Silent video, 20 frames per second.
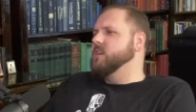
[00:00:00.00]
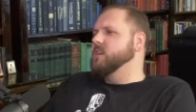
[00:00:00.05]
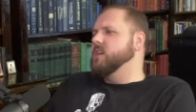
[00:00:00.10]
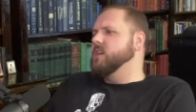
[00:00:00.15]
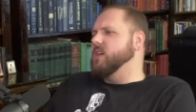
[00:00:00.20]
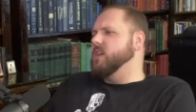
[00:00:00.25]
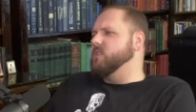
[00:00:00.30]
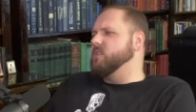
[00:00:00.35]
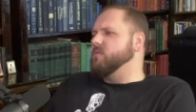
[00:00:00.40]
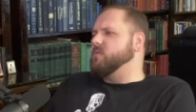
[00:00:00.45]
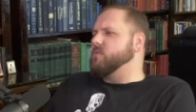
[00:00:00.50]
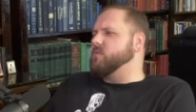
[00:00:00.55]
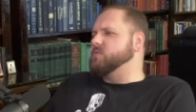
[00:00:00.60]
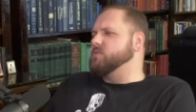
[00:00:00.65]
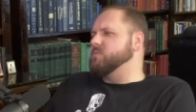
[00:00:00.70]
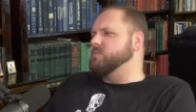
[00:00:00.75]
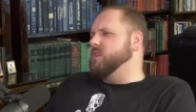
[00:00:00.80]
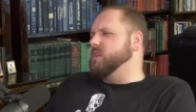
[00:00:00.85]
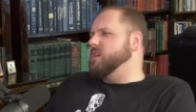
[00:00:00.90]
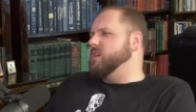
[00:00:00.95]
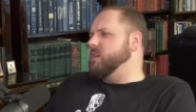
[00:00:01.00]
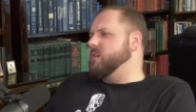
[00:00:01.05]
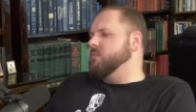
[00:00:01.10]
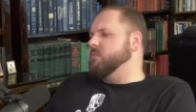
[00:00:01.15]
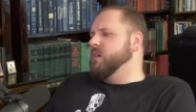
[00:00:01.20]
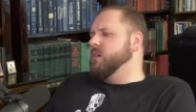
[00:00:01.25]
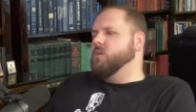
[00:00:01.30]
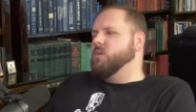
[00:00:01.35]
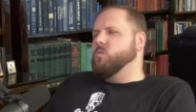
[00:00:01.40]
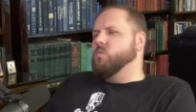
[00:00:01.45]
in the first millennium.
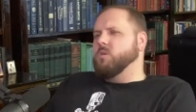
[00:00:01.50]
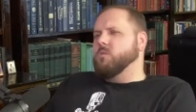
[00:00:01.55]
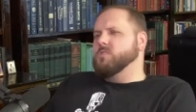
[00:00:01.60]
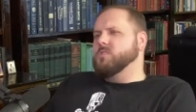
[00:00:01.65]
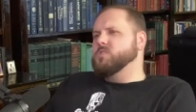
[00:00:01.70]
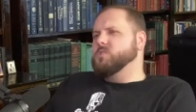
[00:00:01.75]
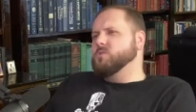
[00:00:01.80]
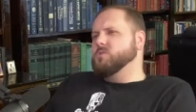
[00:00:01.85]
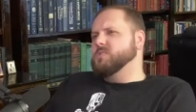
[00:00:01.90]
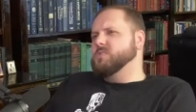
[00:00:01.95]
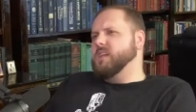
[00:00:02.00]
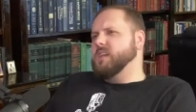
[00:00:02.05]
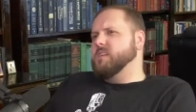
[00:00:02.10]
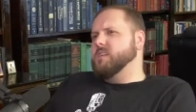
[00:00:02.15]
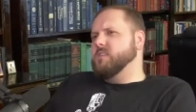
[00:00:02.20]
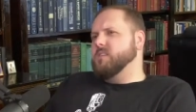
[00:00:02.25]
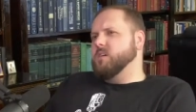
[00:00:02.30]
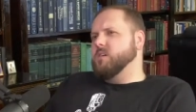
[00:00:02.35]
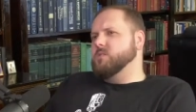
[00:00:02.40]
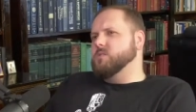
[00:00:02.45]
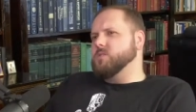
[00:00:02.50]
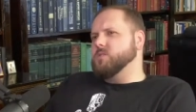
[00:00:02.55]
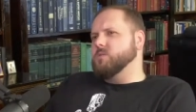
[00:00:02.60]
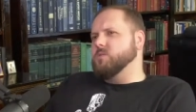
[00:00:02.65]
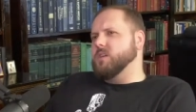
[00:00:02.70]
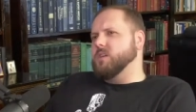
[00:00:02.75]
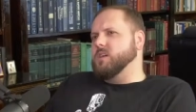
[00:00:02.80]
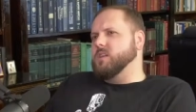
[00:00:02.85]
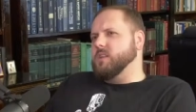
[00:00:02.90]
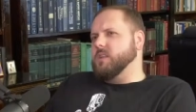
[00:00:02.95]
What would you say to those who
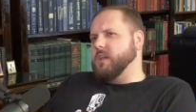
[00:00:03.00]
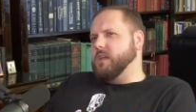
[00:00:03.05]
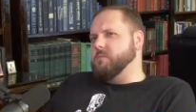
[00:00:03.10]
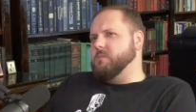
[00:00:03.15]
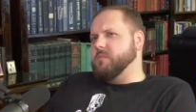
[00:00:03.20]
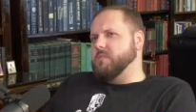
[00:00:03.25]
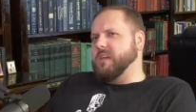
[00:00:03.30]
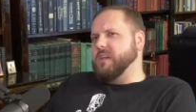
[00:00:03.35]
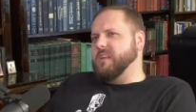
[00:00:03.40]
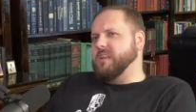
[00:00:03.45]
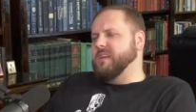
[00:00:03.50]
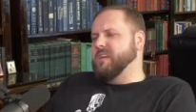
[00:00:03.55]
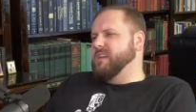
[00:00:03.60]
would claim that